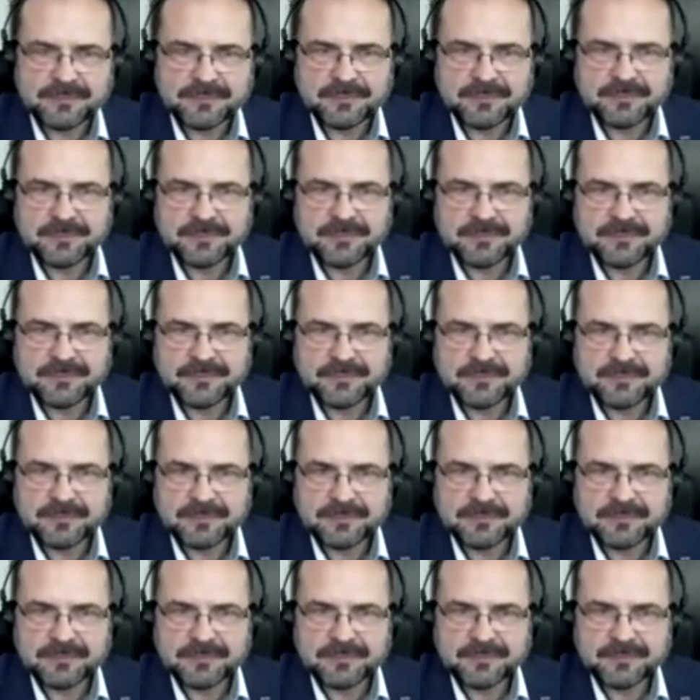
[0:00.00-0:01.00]

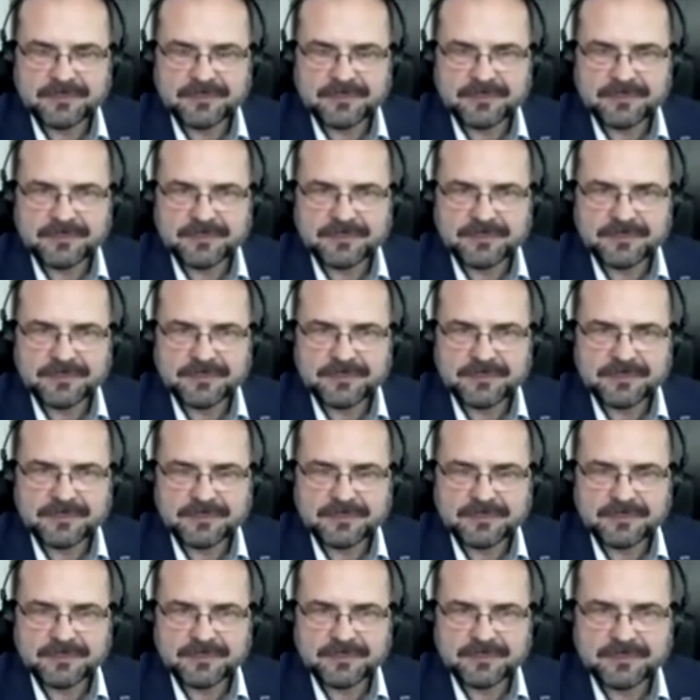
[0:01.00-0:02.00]

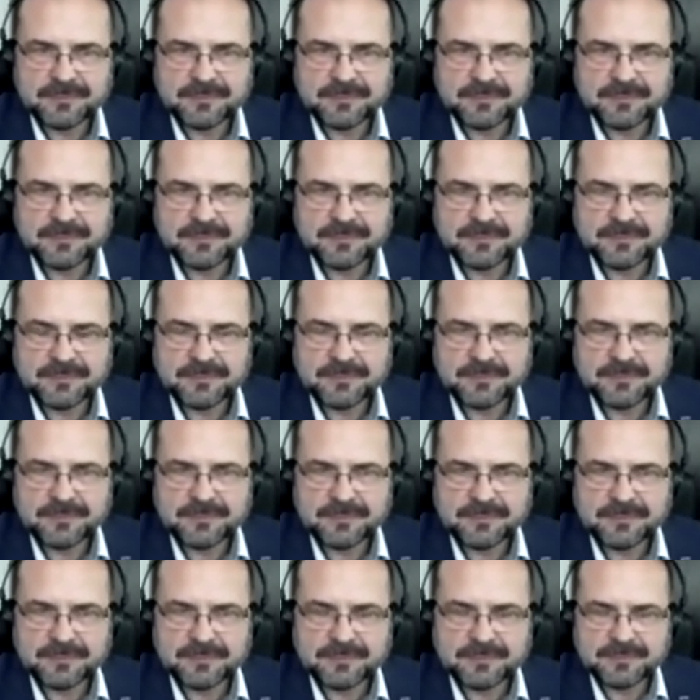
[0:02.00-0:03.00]

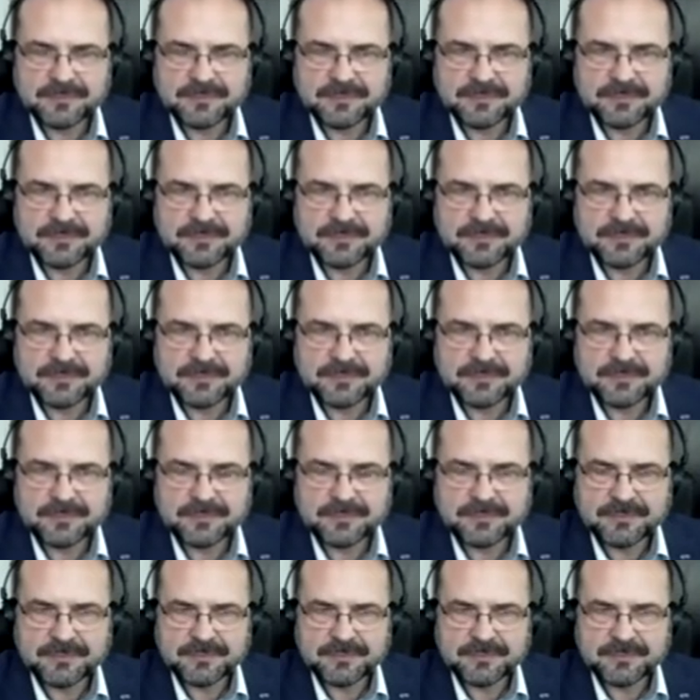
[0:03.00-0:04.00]

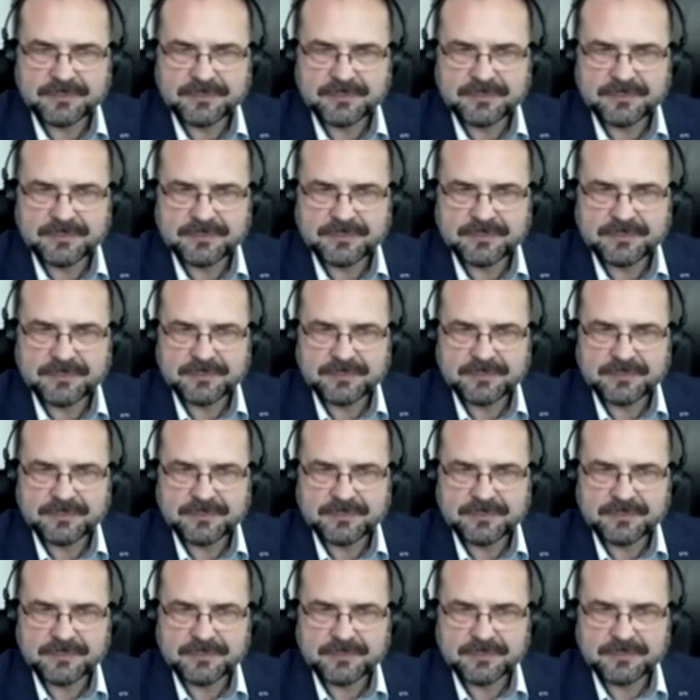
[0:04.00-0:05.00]

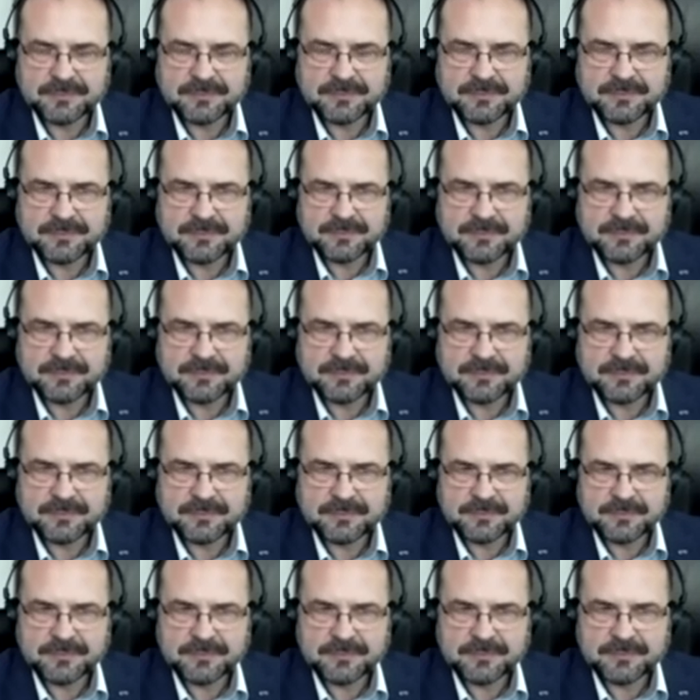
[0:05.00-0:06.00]

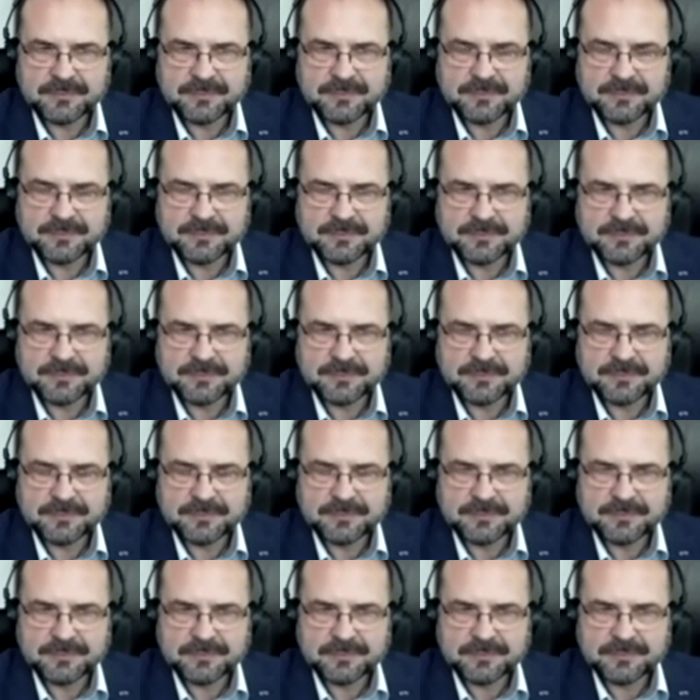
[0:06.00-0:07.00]

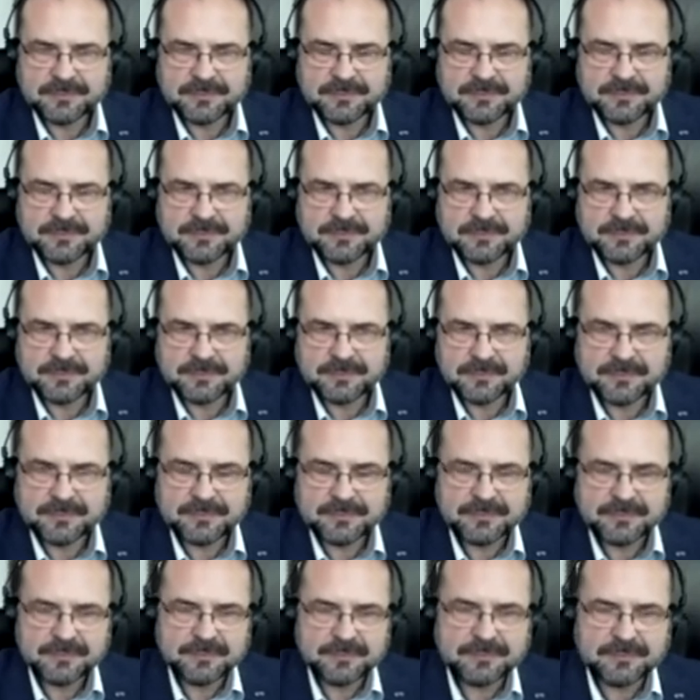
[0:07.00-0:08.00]
No words are spoken by the person on screen.